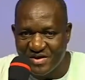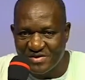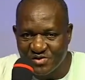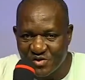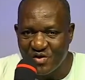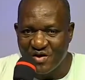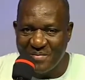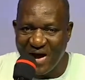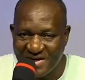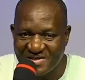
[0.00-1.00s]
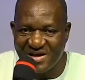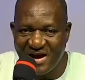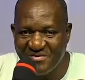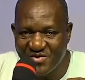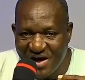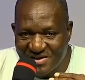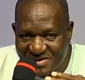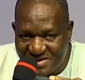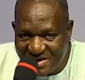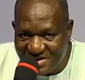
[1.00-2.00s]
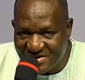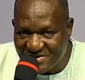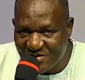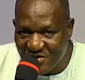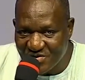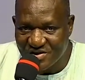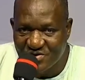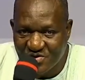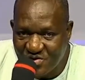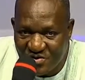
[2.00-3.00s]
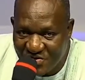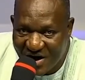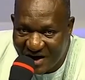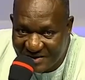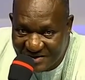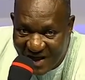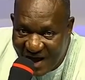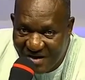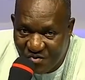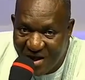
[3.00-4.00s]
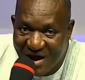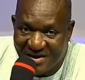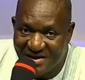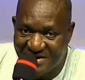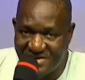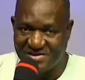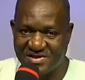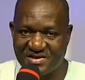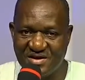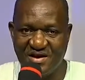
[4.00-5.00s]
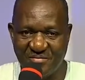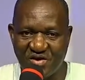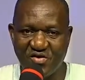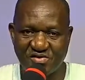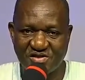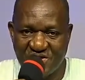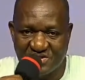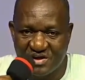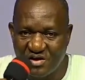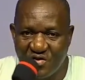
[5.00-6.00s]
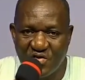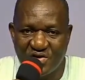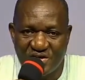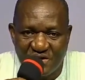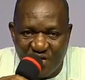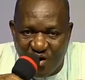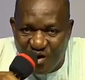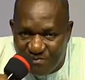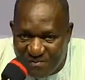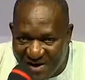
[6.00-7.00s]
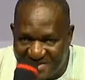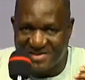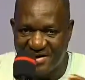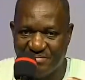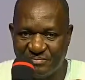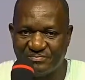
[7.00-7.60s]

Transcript: So, by the time you are seeing his glory, you know you are there where he is, because his glory covers him.